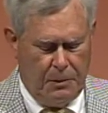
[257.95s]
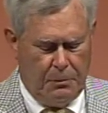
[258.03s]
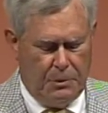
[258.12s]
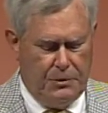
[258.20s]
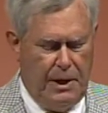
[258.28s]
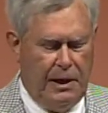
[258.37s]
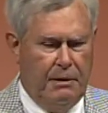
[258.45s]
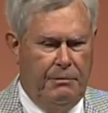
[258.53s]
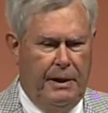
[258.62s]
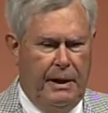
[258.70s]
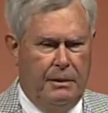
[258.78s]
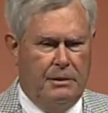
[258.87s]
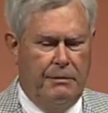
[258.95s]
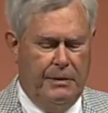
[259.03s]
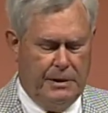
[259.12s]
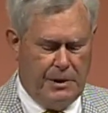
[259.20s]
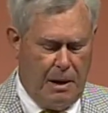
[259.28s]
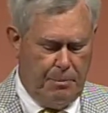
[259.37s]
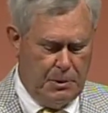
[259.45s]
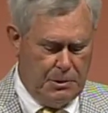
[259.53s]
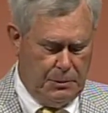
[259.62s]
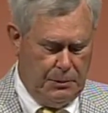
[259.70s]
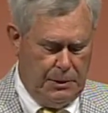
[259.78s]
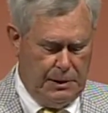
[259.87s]
will take advantage of these
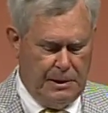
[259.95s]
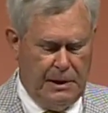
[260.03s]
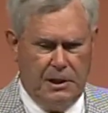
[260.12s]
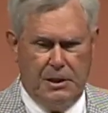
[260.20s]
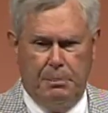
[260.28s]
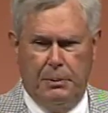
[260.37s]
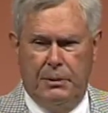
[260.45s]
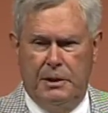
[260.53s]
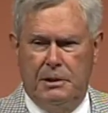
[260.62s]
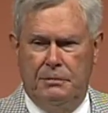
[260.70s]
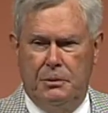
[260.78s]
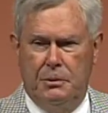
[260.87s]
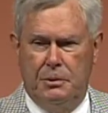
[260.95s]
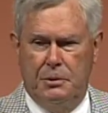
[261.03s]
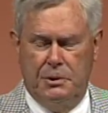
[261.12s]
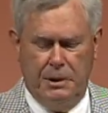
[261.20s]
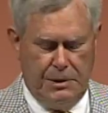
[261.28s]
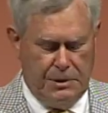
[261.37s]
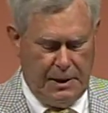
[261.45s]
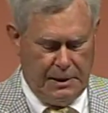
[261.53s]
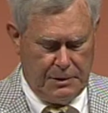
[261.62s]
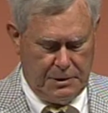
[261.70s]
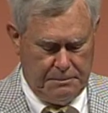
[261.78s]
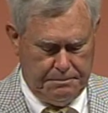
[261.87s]
opportunities and experience future
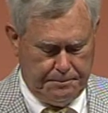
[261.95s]
success.